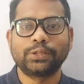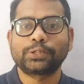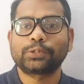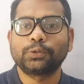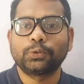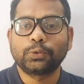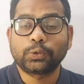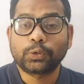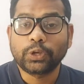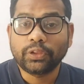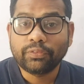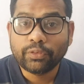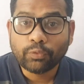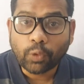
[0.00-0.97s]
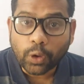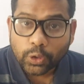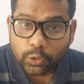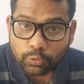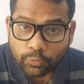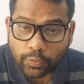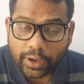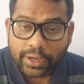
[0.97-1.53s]
So if you want
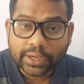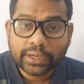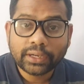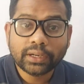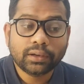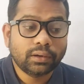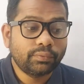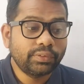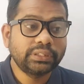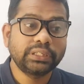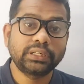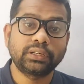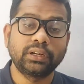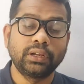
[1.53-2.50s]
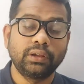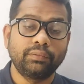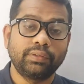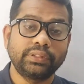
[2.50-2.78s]
to find whether